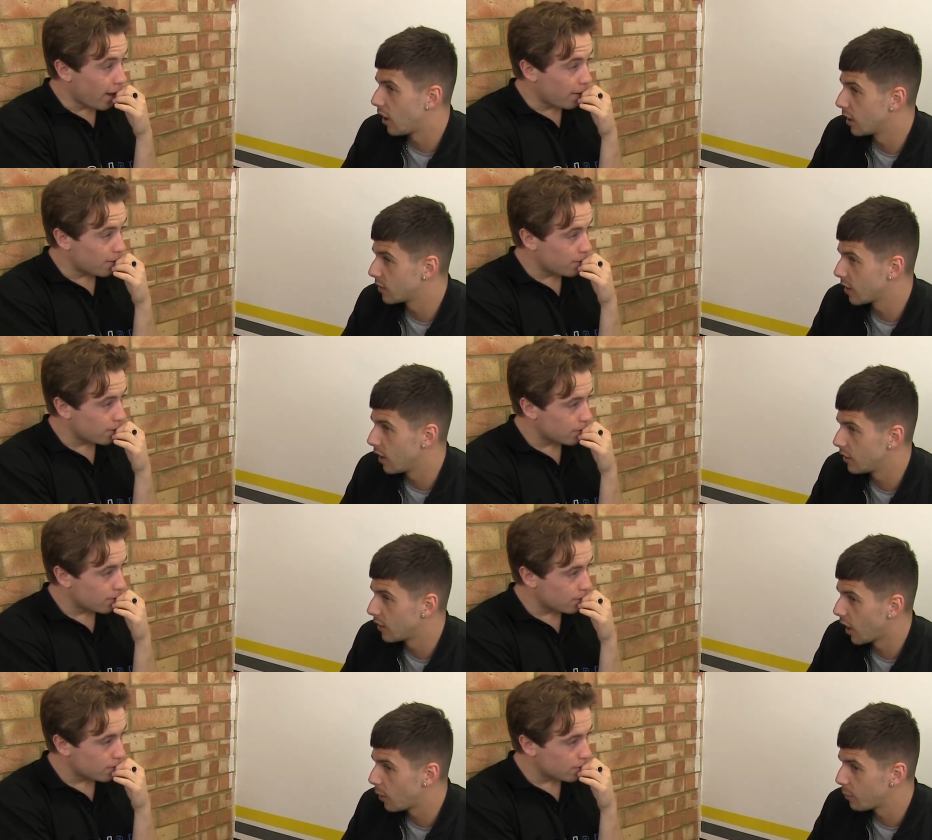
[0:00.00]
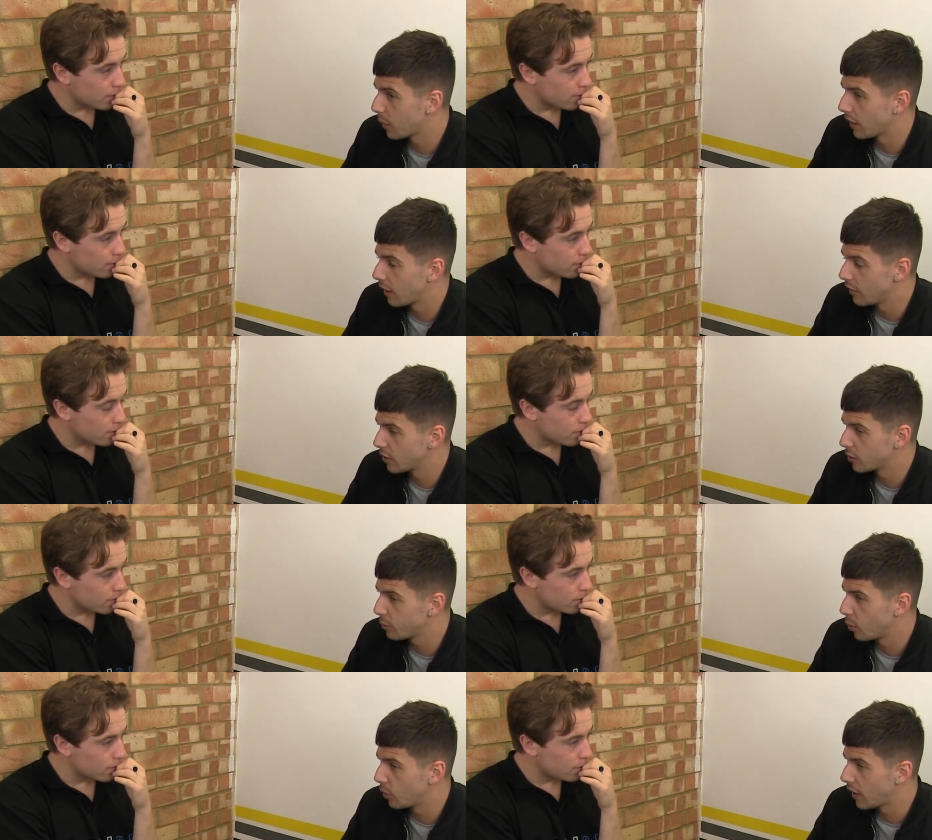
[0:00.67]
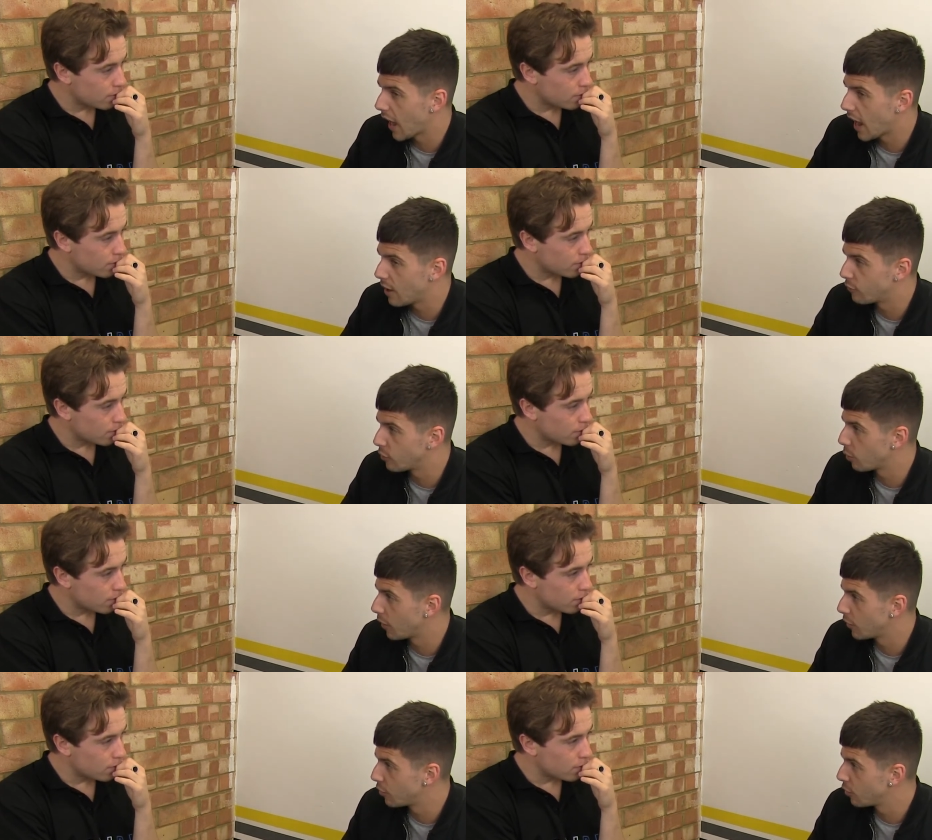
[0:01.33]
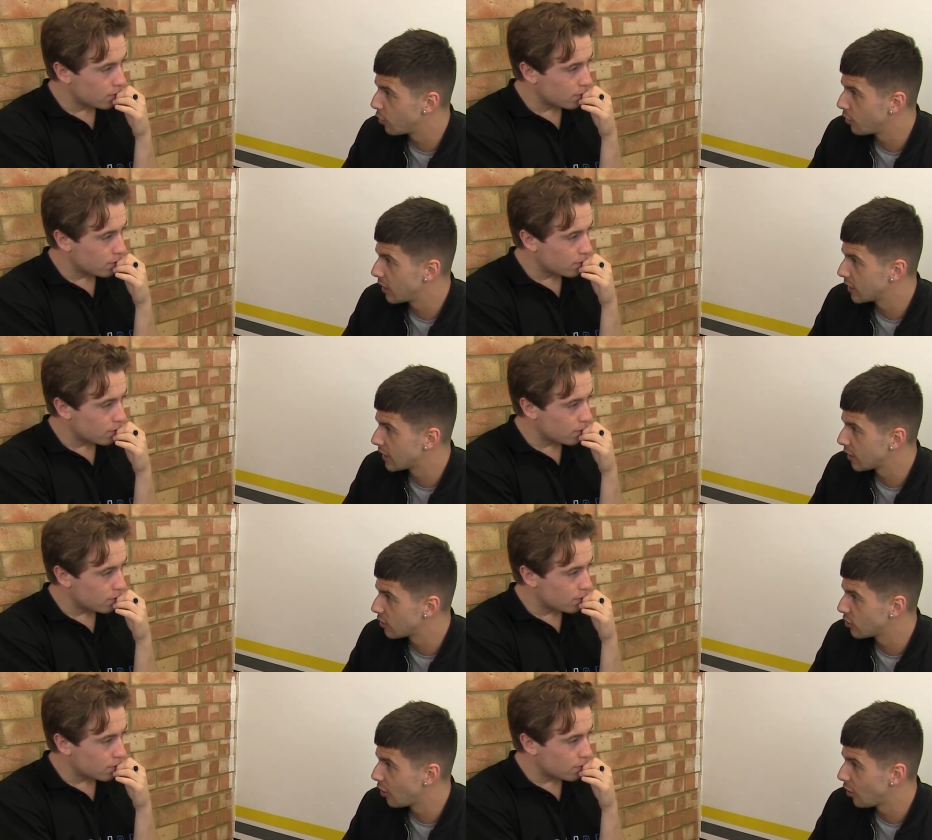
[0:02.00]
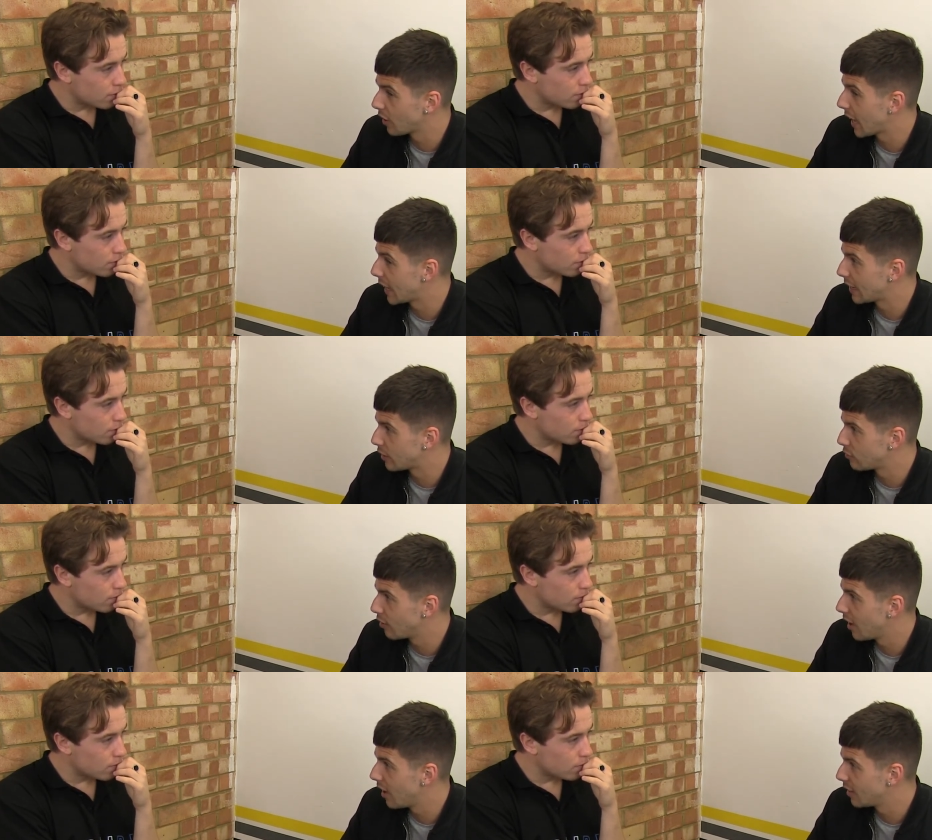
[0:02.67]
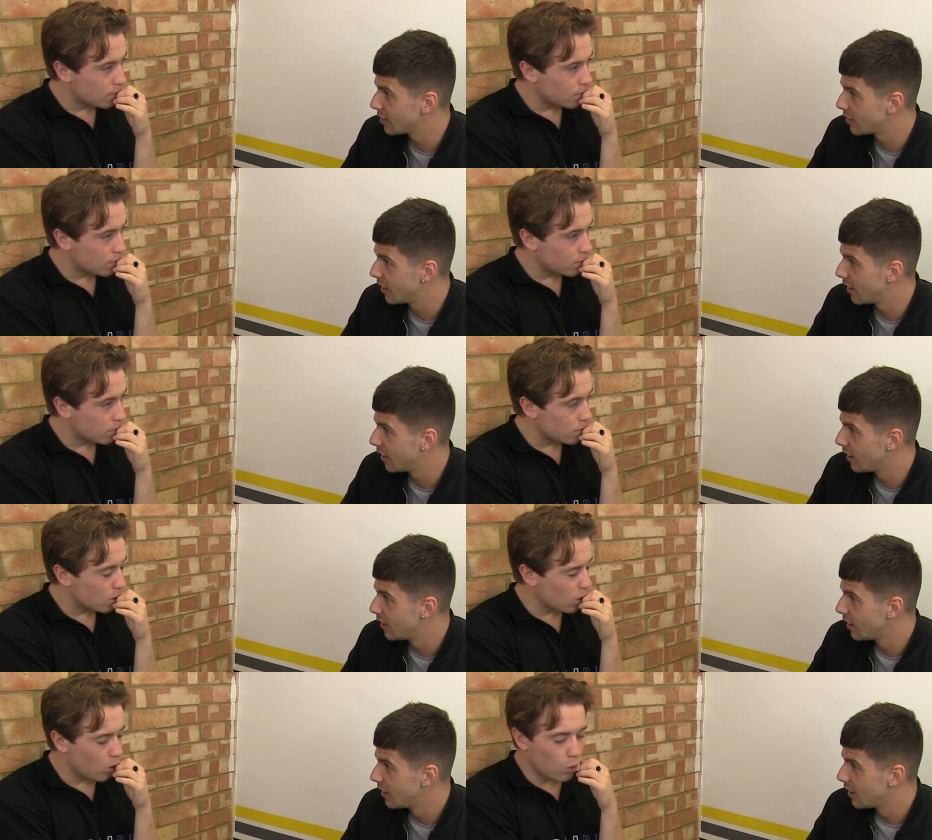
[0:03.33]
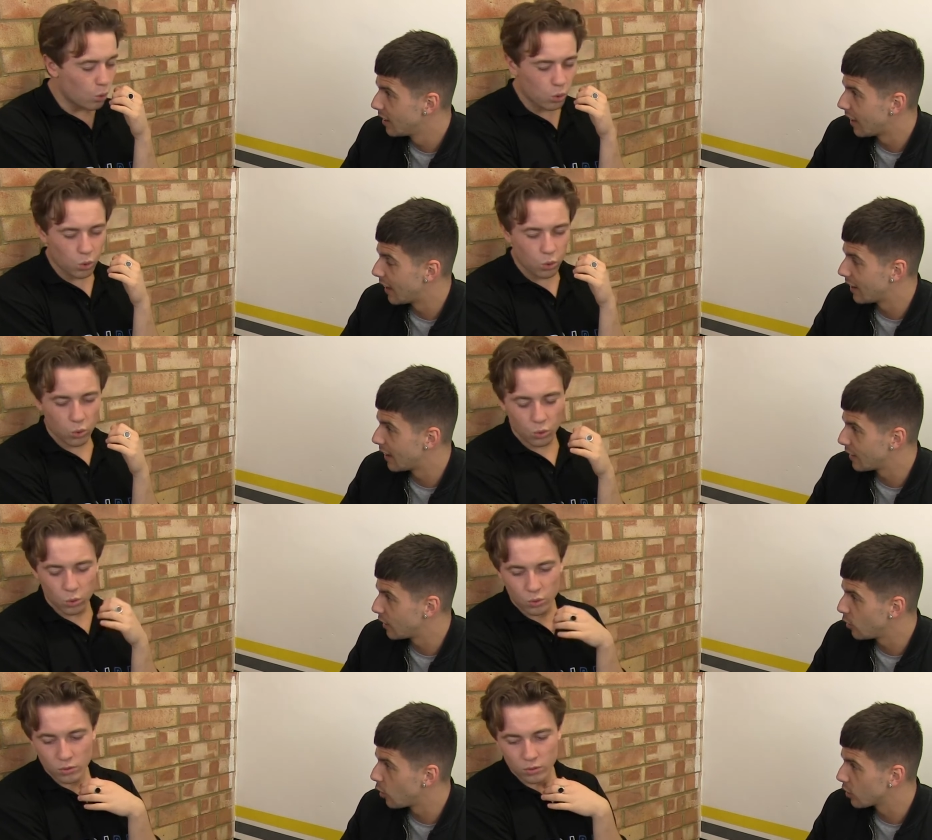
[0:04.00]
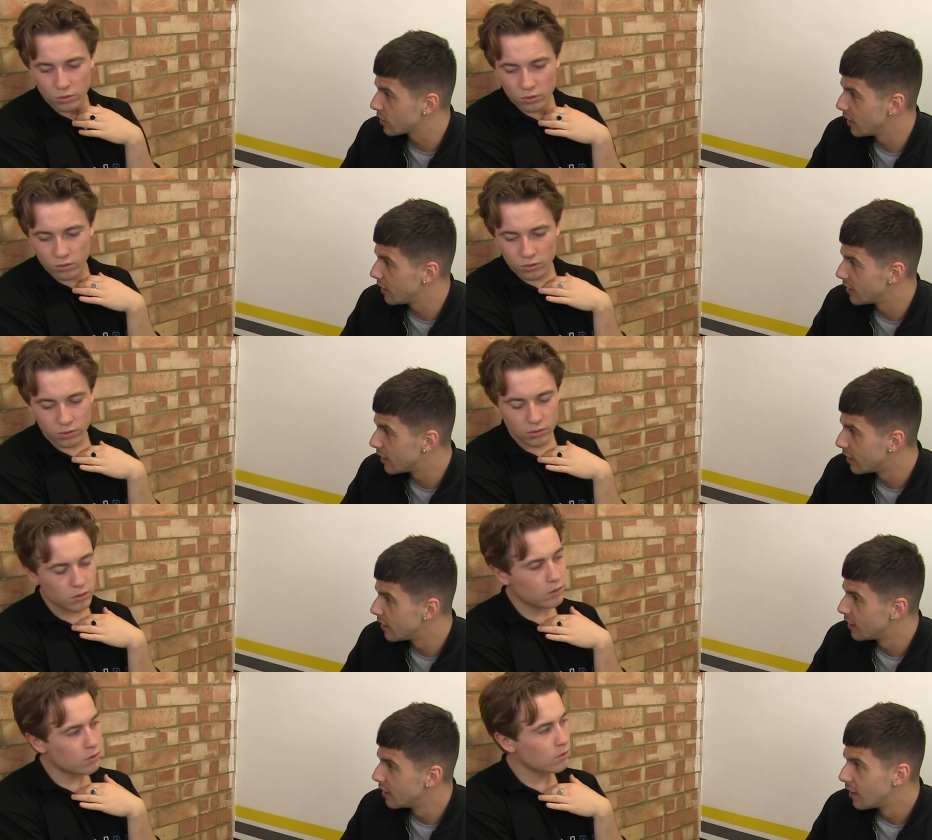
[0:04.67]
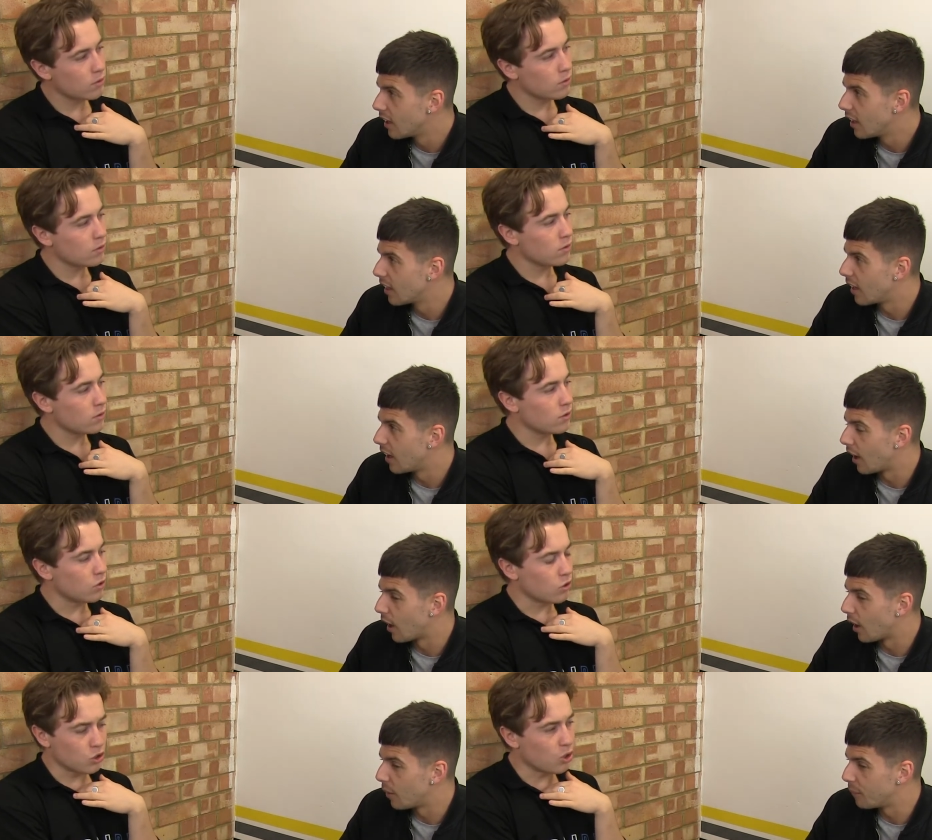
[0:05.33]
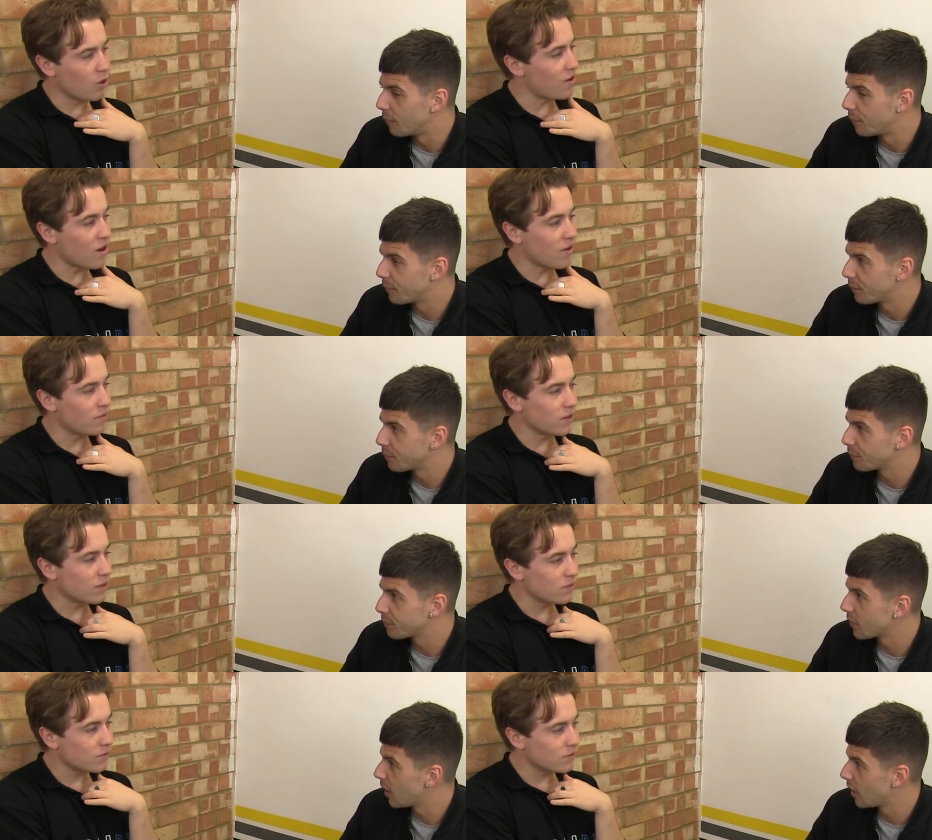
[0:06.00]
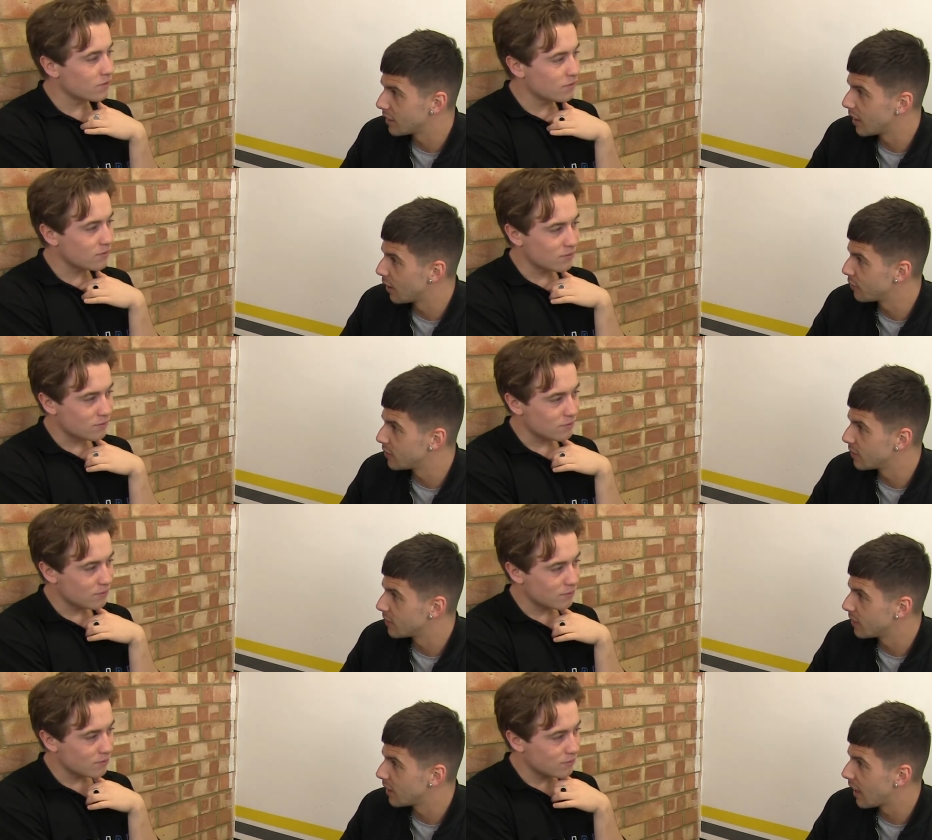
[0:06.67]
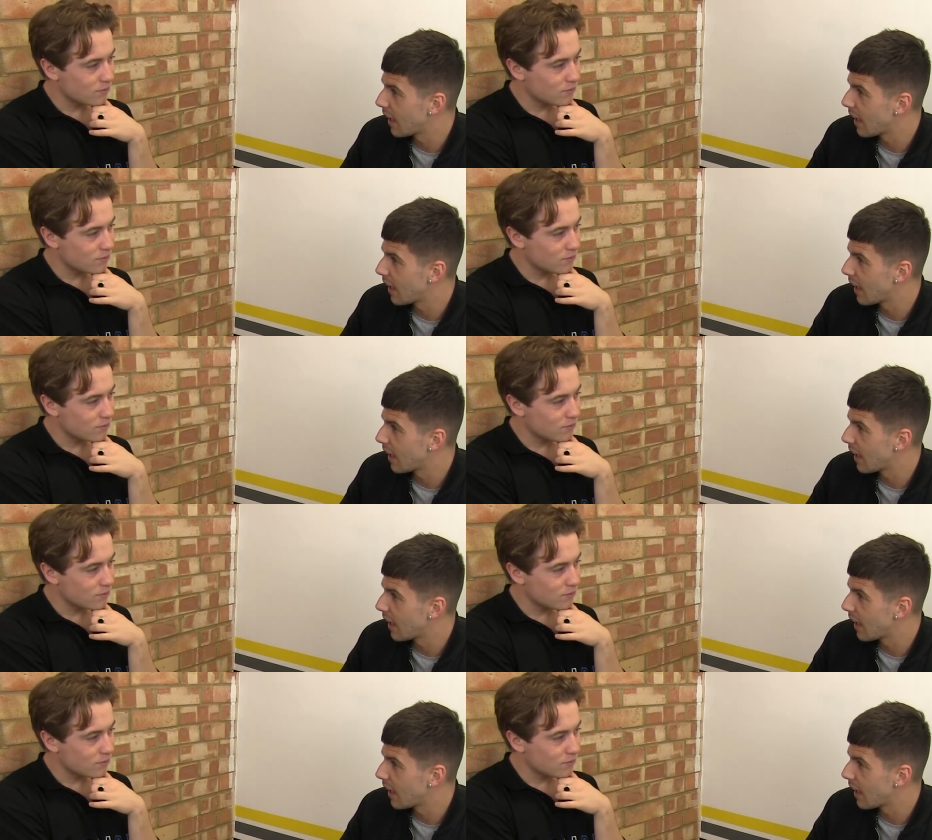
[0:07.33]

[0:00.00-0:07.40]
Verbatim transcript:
Speaker 1: Yeah, I turned up, and at this point, everyone had already had that song and had rehearsed it and had it locked in.
Speaker 2: You had nothing. I had nothing,